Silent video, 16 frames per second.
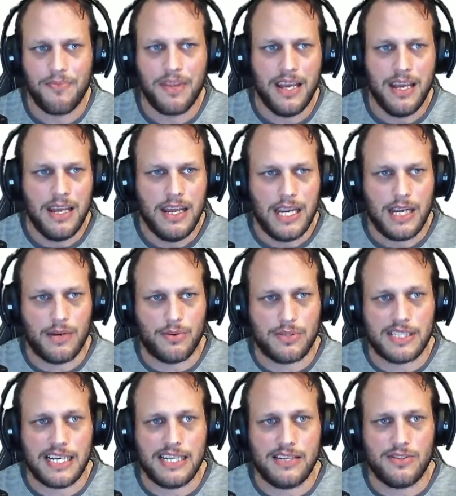It will
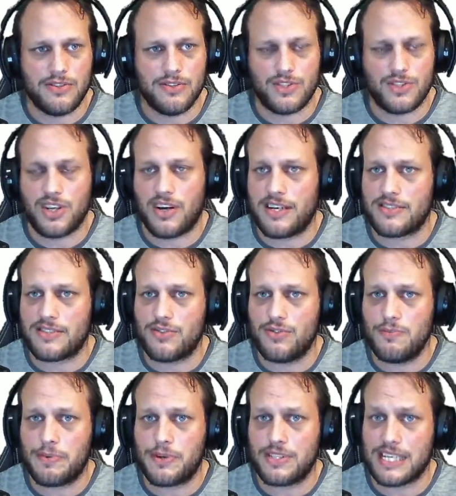say untitled
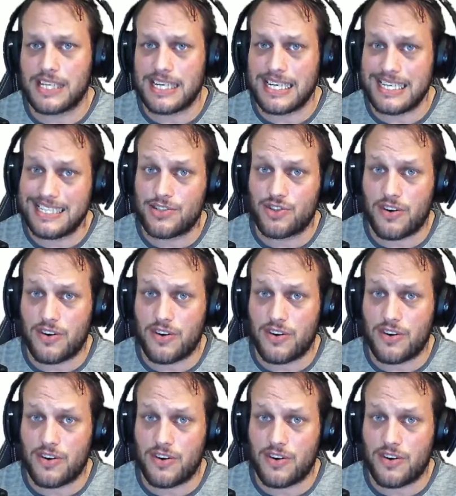because it is trying to